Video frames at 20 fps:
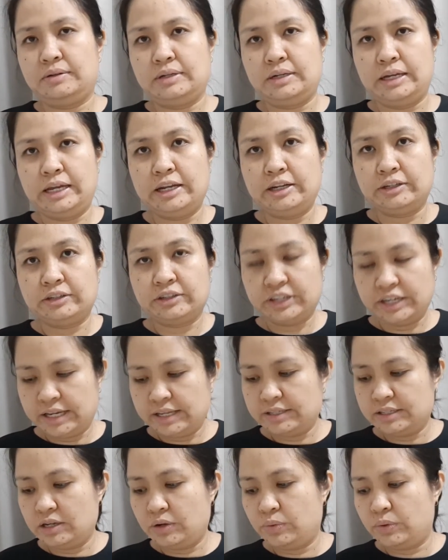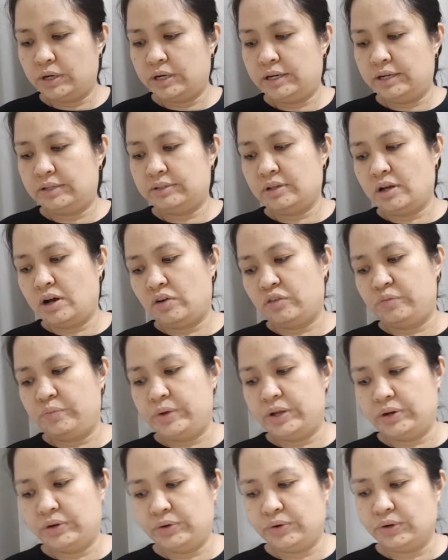increased awareness of
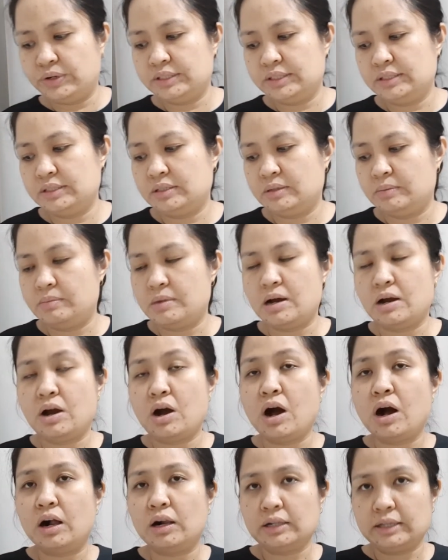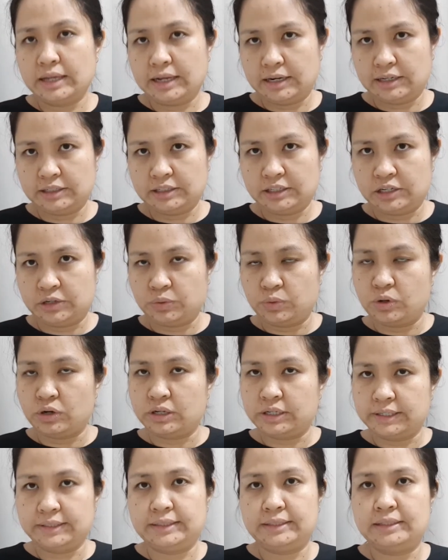melioidosis among all healthcare
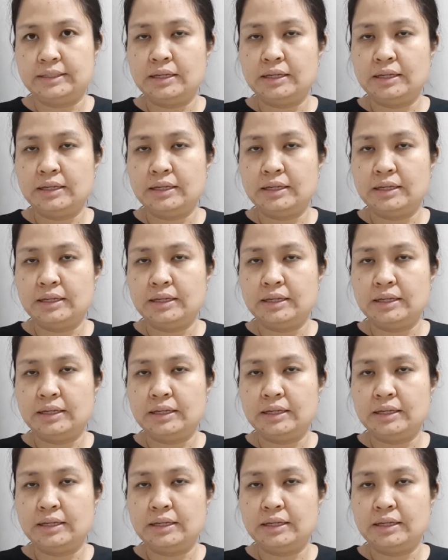workers.